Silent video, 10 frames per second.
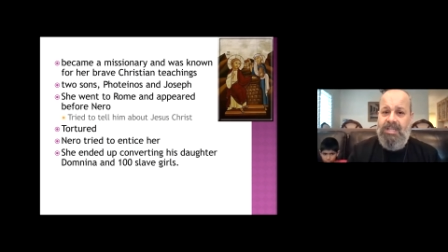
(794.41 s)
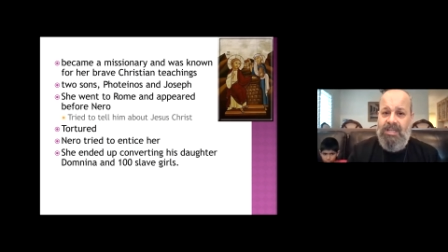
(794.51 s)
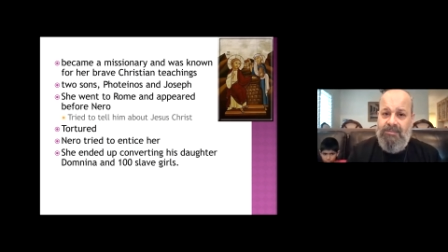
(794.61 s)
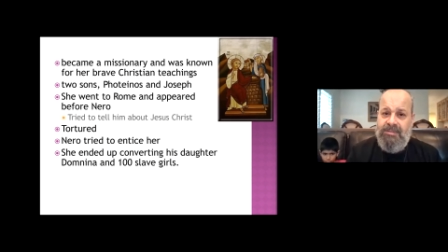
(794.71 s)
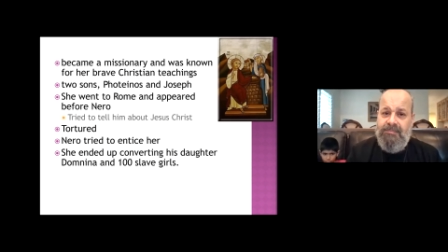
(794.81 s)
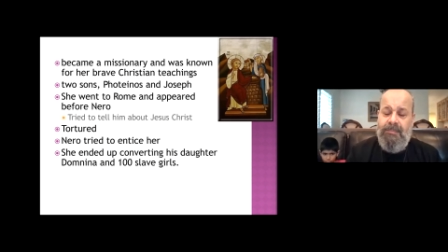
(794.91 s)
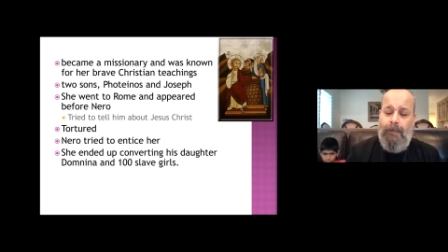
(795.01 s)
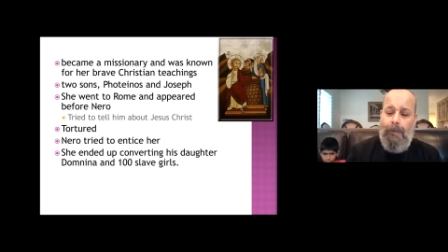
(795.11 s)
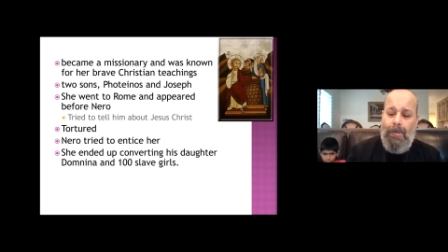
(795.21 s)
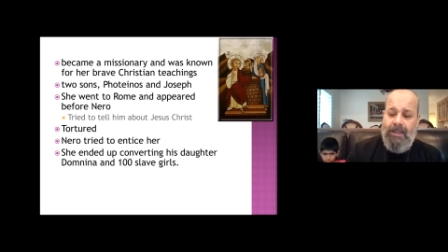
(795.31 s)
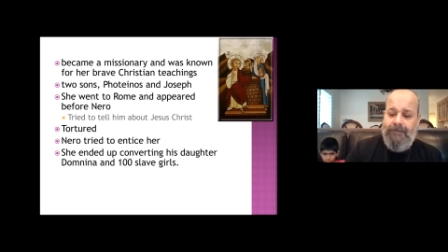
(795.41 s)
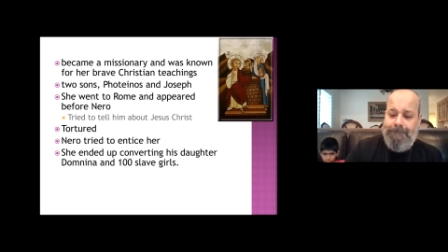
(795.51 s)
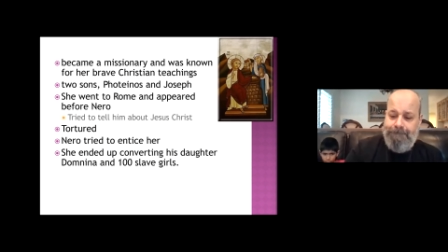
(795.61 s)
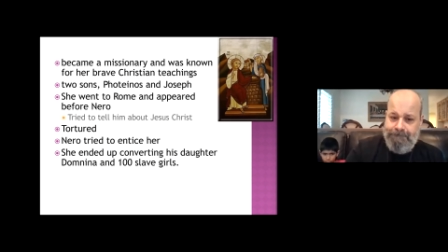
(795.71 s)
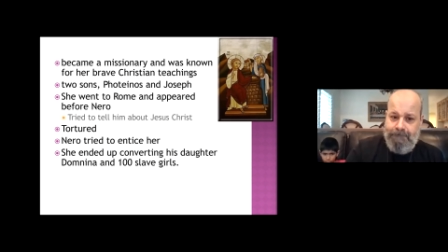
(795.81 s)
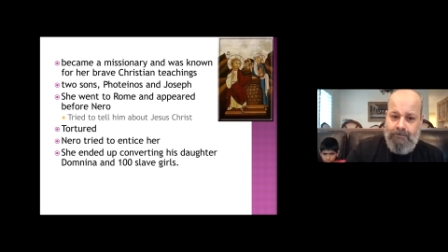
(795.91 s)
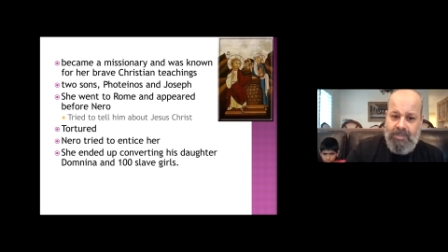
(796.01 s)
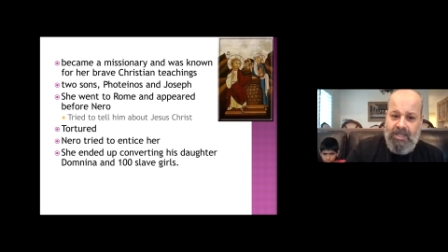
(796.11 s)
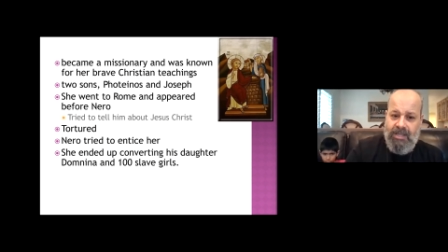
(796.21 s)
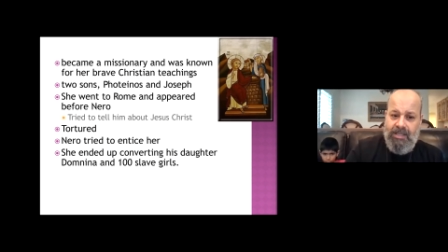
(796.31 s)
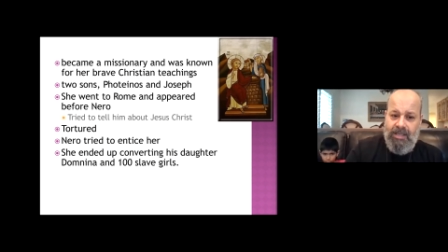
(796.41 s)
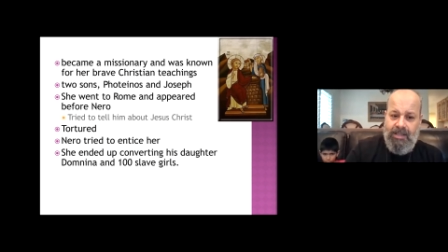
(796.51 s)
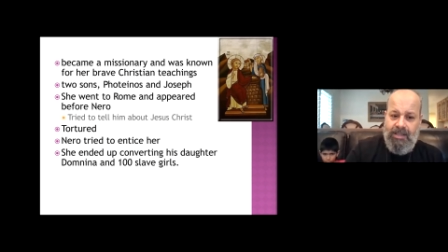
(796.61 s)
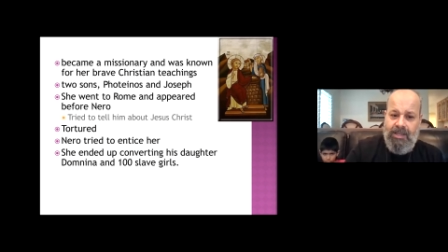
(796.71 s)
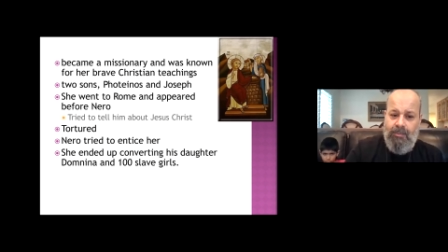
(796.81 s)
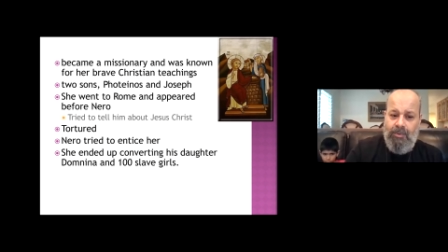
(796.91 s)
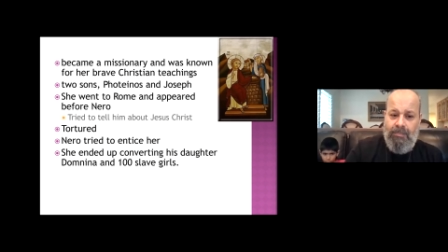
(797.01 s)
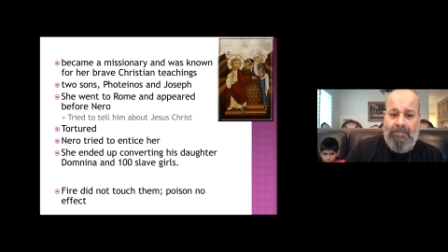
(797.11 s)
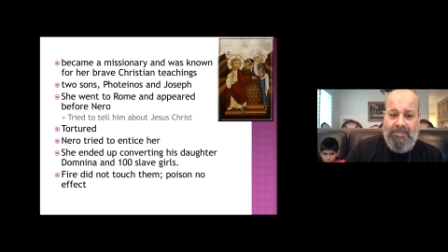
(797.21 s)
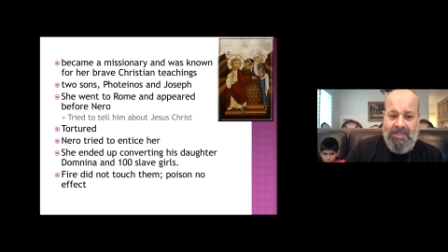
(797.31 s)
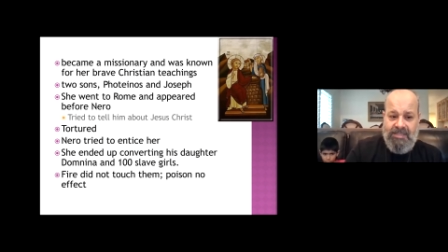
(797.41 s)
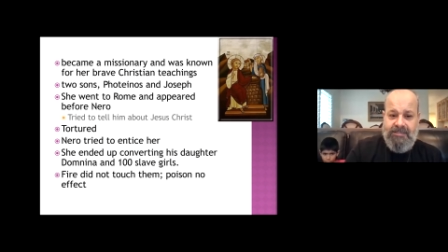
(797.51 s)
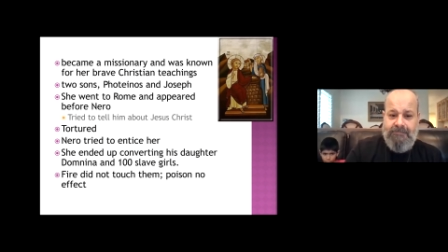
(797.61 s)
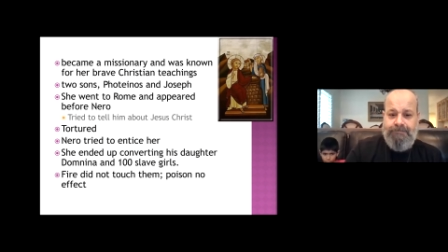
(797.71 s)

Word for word: slaves. Uh, and they were baptized.